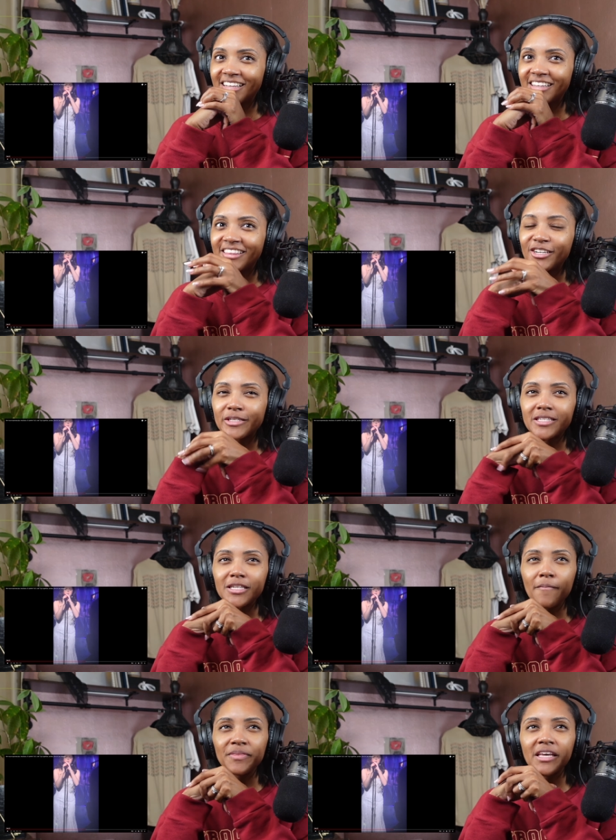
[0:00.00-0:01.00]
There's
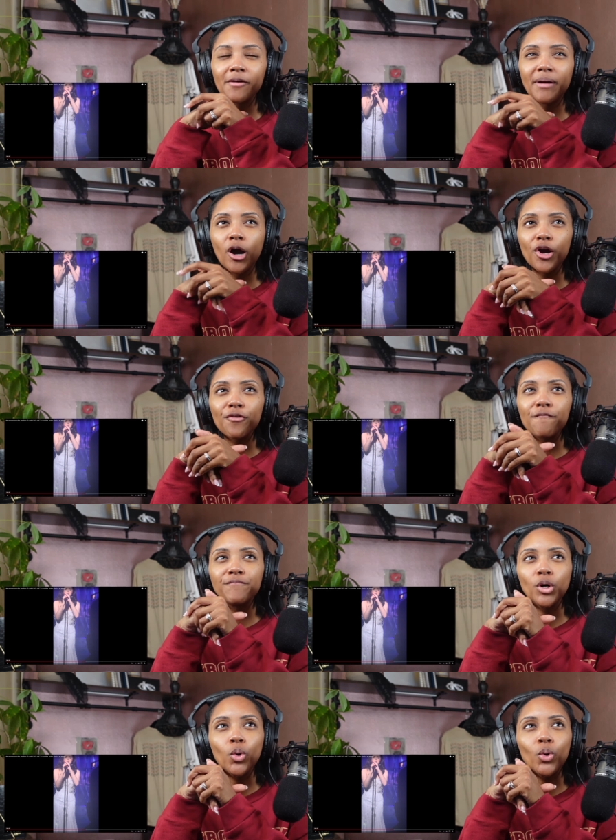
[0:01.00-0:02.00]
something about her
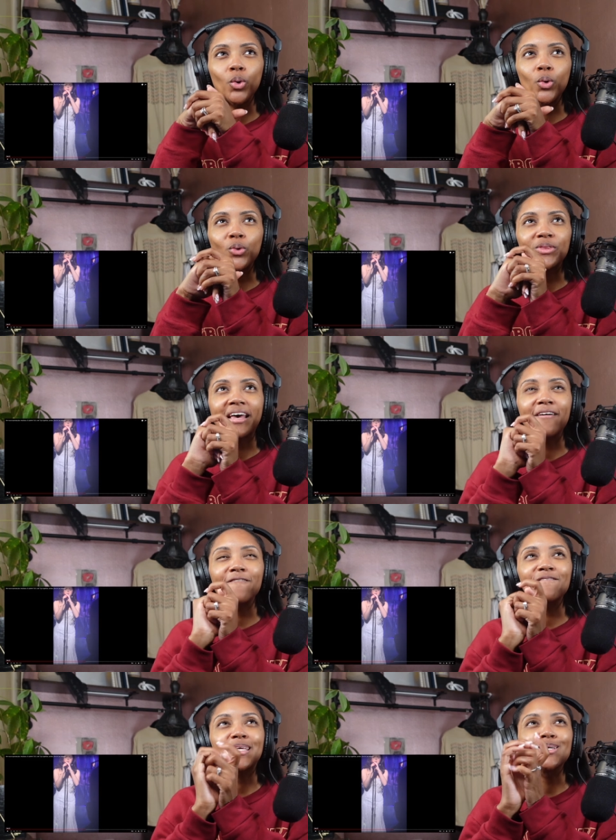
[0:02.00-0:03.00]
vocal
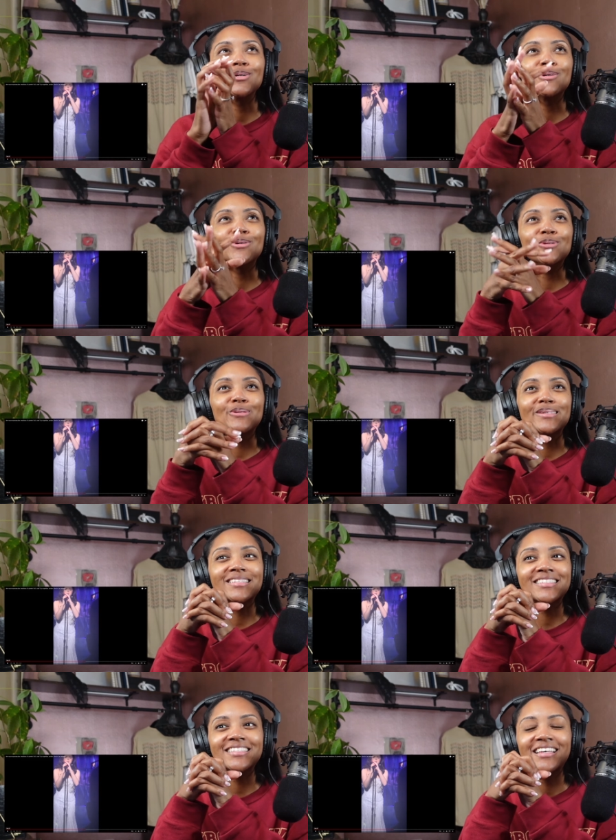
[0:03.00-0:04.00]
that
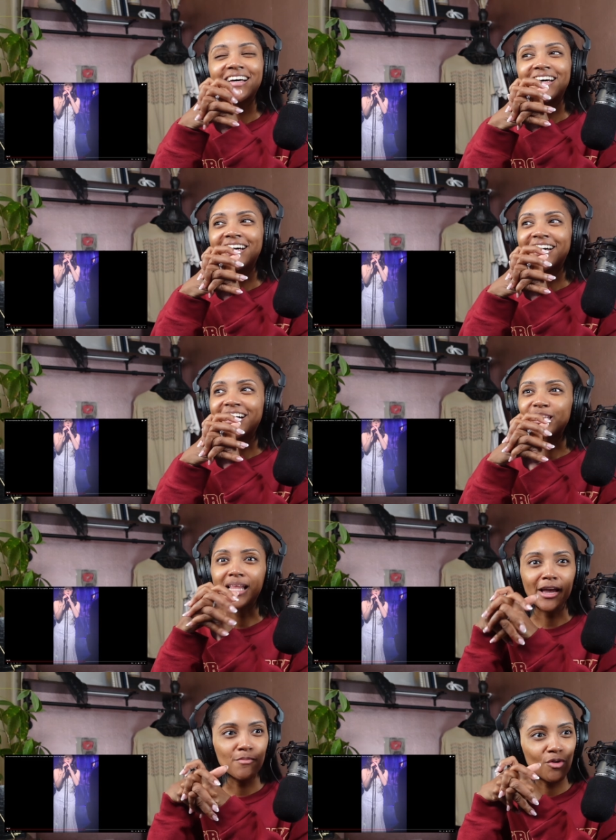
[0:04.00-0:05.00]
feels
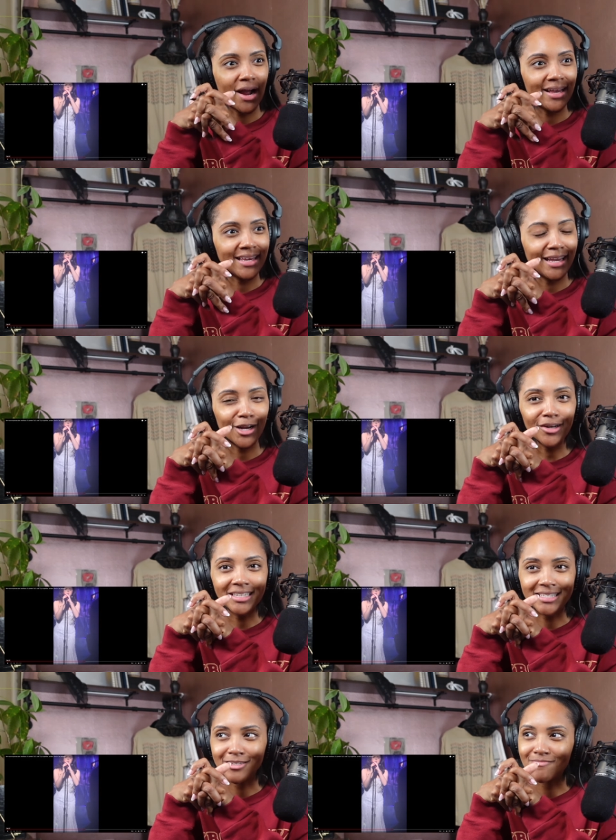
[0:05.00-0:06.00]
like Mariah
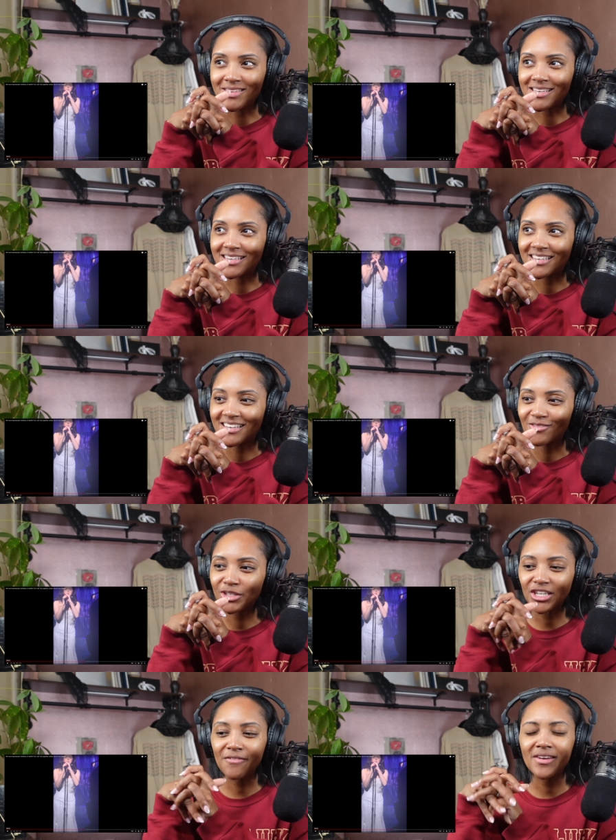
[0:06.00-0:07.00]
Carey to me,
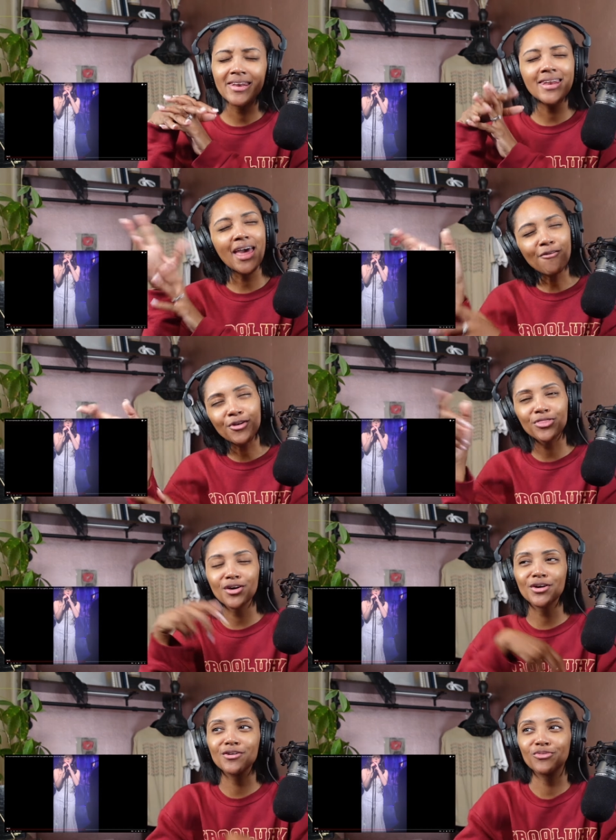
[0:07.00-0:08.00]
which I've never
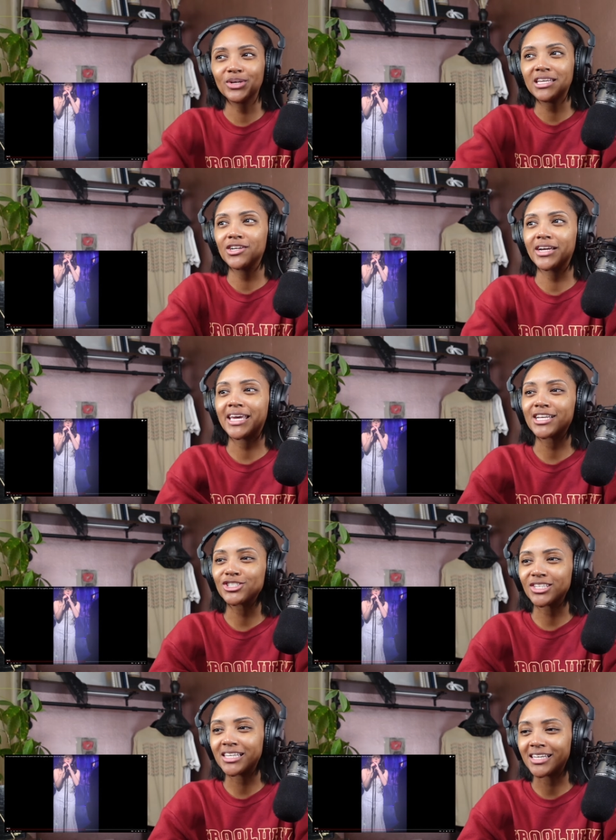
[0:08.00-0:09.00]
thought of when hearing
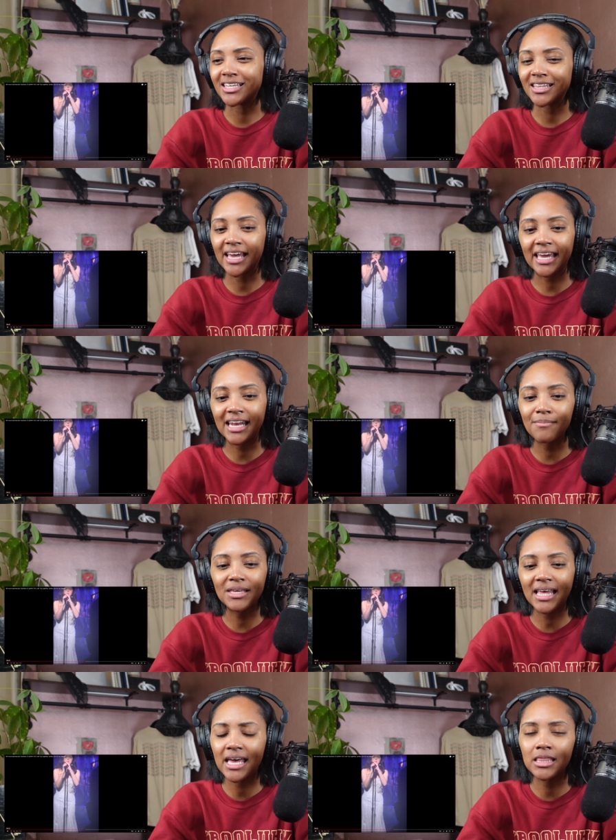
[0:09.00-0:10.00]
Angelina. Like, and I
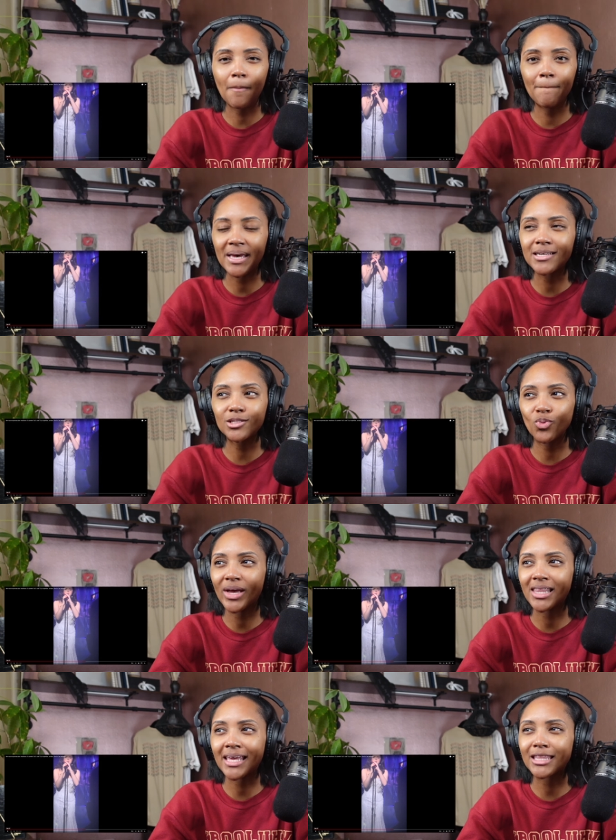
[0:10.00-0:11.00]
mean that in the best
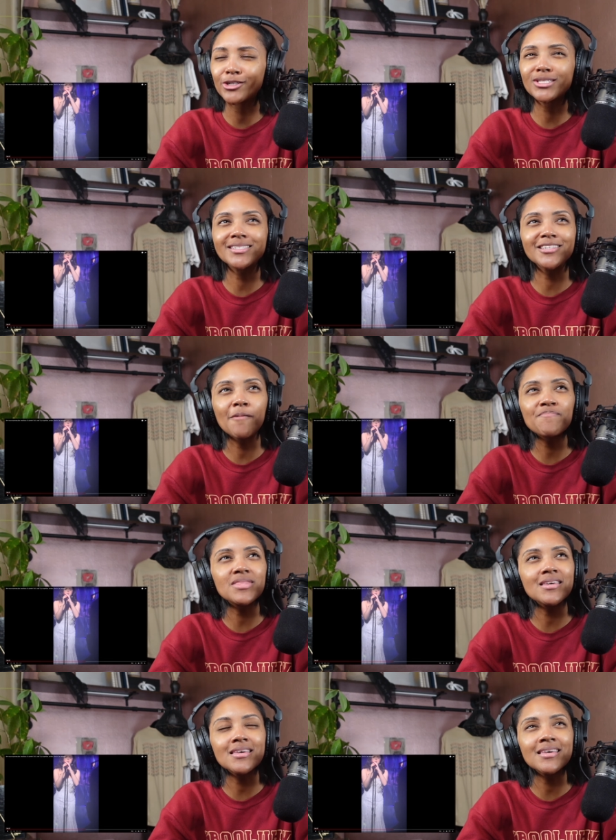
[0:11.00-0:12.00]
way. Like there's
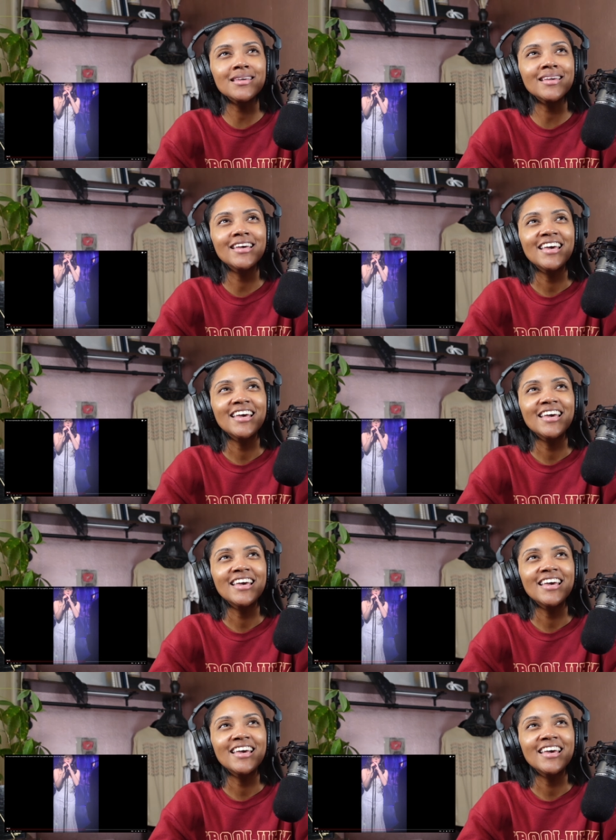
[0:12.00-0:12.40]
something,